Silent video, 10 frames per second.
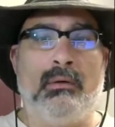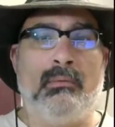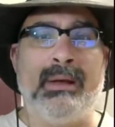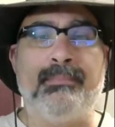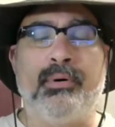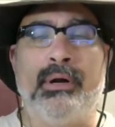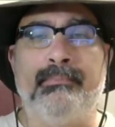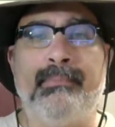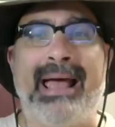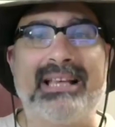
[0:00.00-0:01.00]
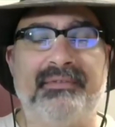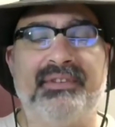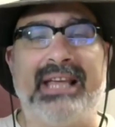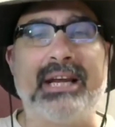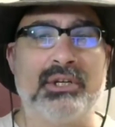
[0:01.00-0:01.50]
we put massive
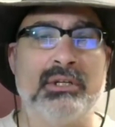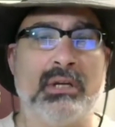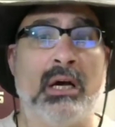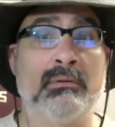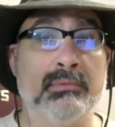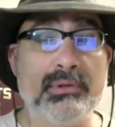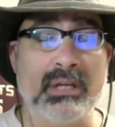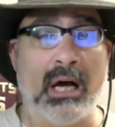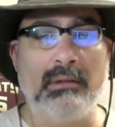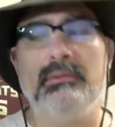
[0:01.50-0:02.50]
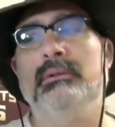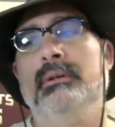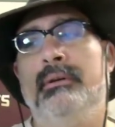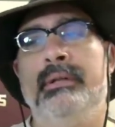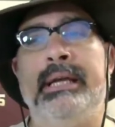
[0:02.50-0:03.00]
sanctions on Rusal,
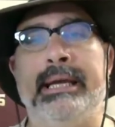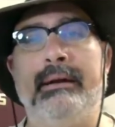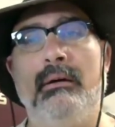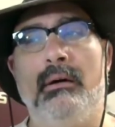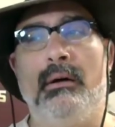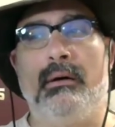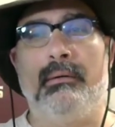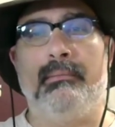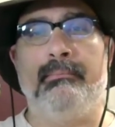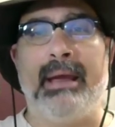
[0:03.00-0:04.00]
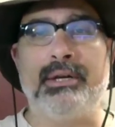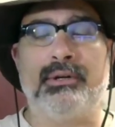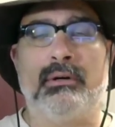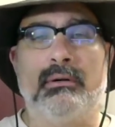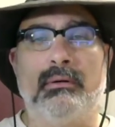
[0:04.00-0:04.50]
the
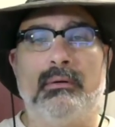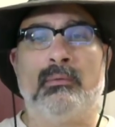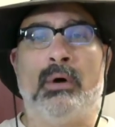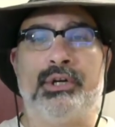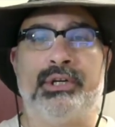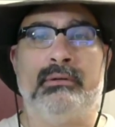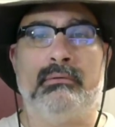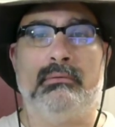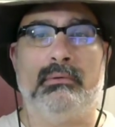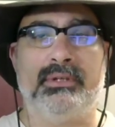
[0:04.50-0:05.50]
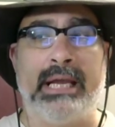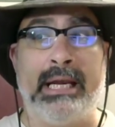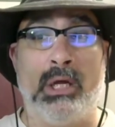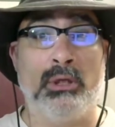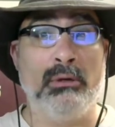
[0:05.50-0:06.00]
major Russian state
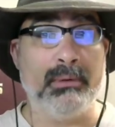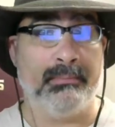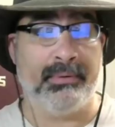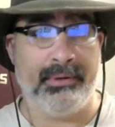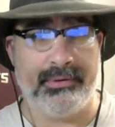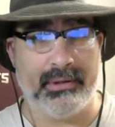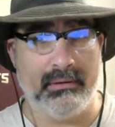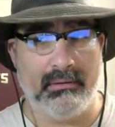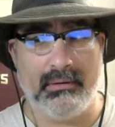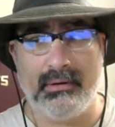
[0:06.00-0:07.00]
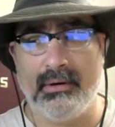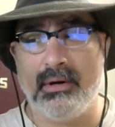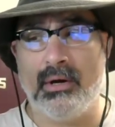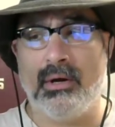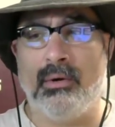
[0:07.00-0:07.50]
aluminum producer,
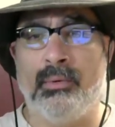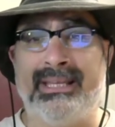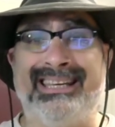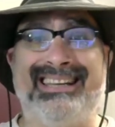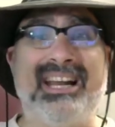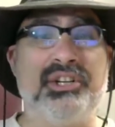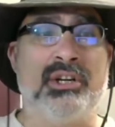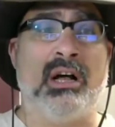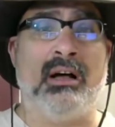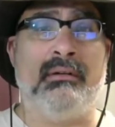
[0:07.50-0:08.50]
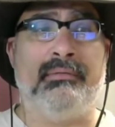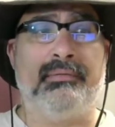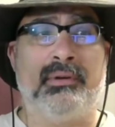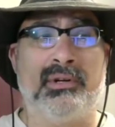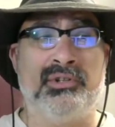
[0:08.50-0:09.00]
with the intention
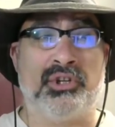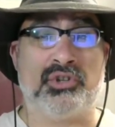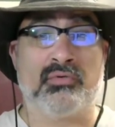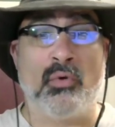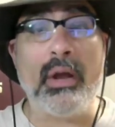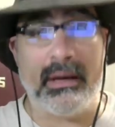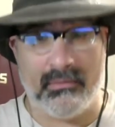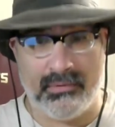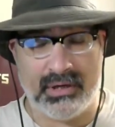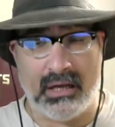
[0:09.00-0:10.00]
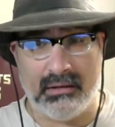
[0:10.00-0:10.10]
of destroying Rusal,